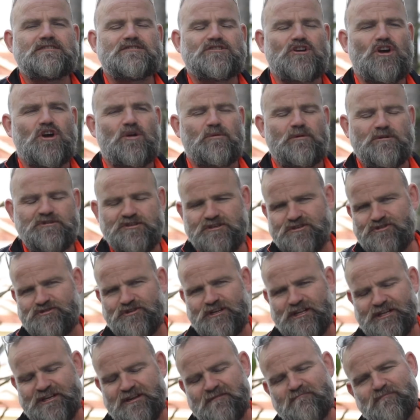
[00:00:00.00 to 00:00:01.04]
So we're just
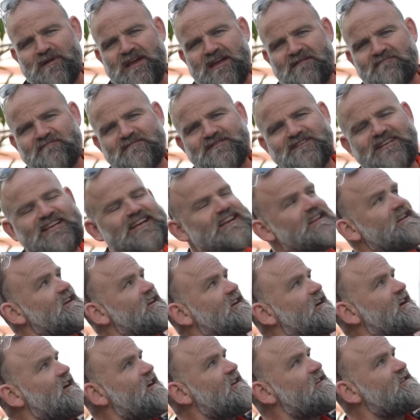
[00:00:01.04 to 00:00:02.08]
drilling the beam to get
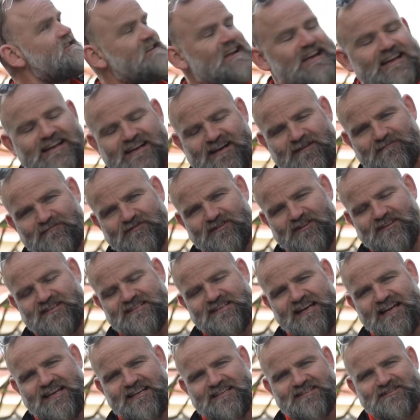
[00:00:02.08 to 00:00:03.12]
the snake up to the
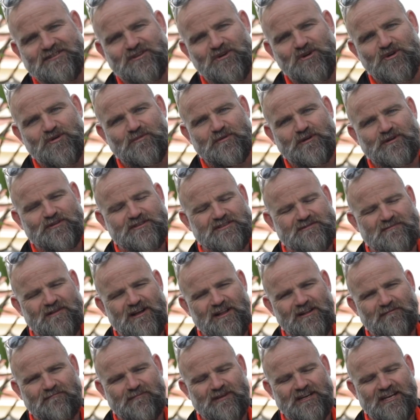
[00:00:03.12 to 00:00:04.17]
second story. We could
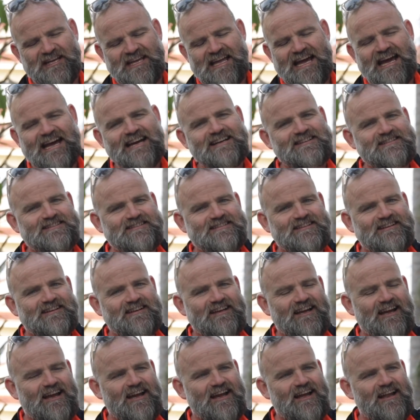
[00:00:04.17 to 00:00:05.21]
smell a bit of gas,
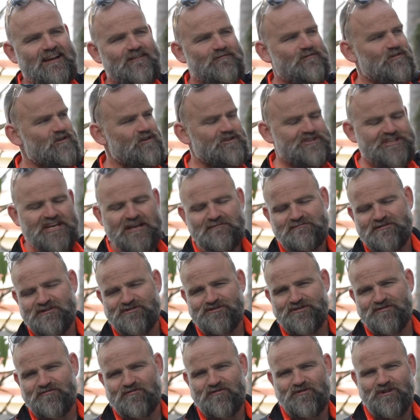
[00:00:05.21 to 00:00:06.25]
and thought James had
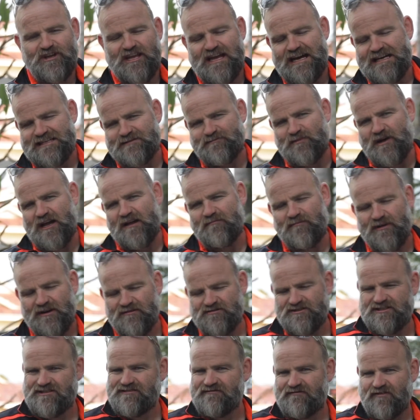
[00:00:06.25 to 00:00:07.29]
drilled through a gas pipe, but it
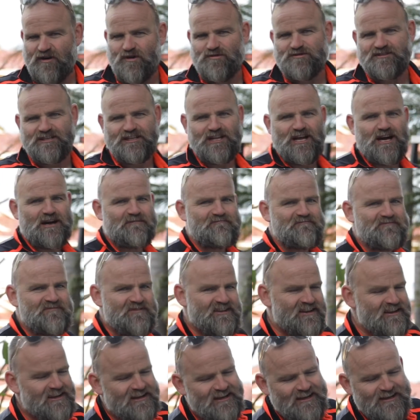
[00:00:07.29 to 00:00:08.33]
was just a false alarm.
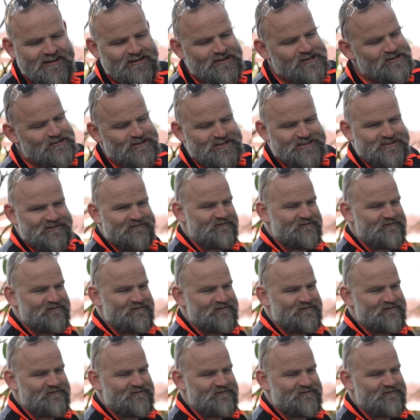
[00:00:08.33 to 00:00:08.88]
Just a